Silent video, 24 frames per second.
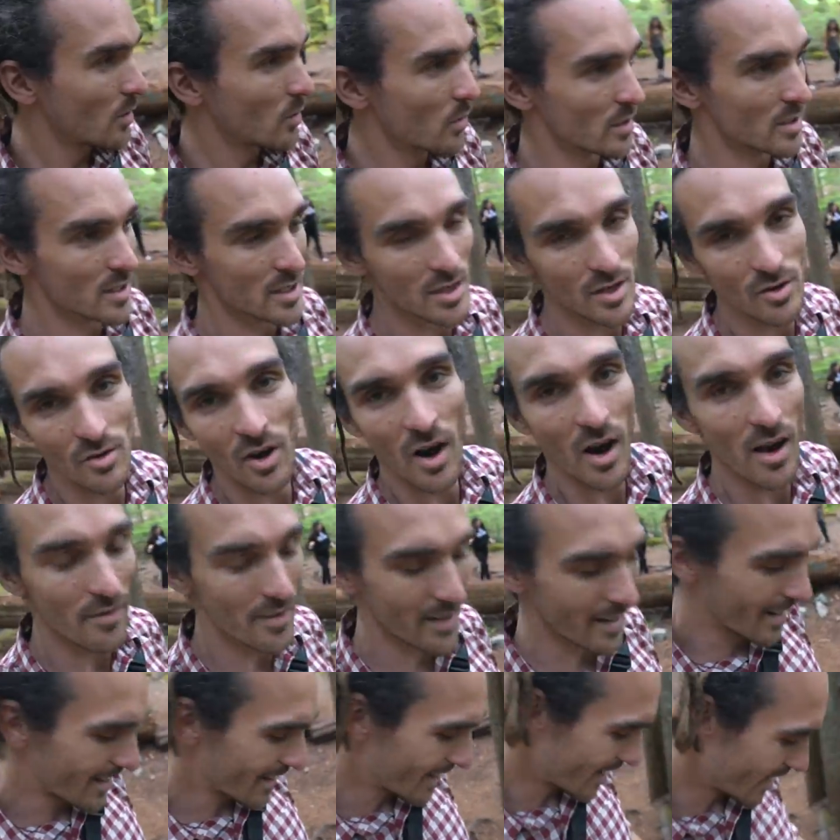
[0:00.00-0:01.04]
We're just
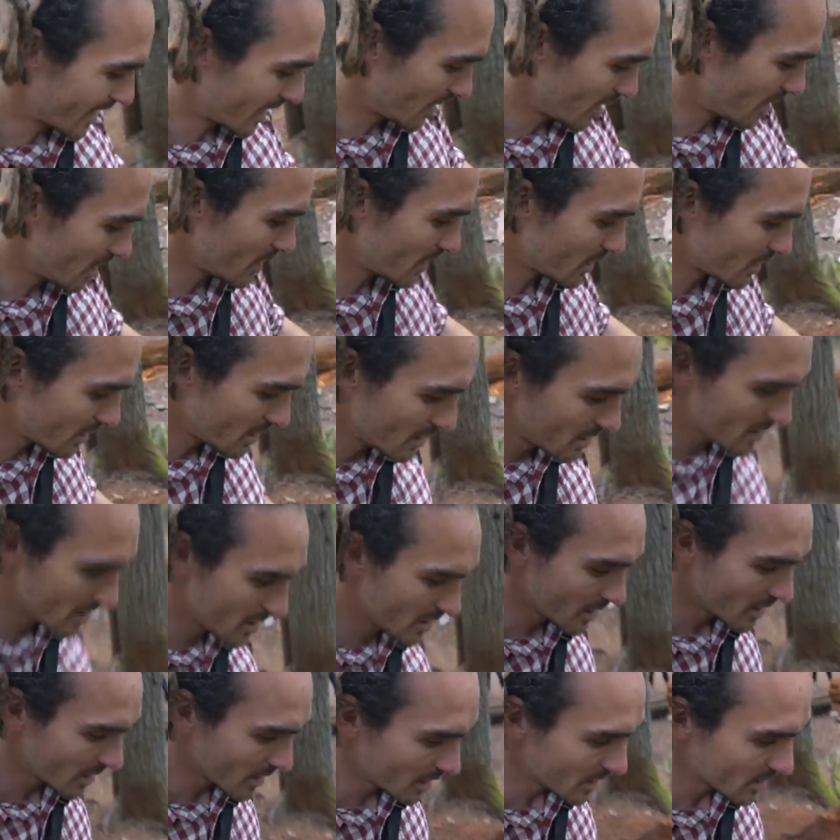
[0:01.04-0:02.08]
arriving at the
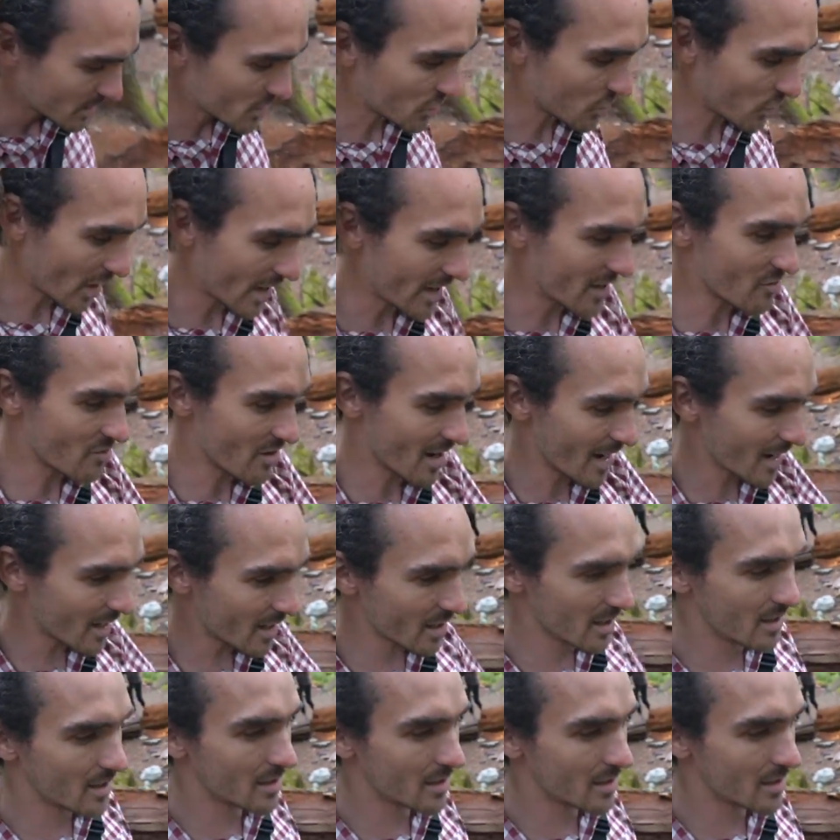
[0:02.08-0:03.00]
train wreck.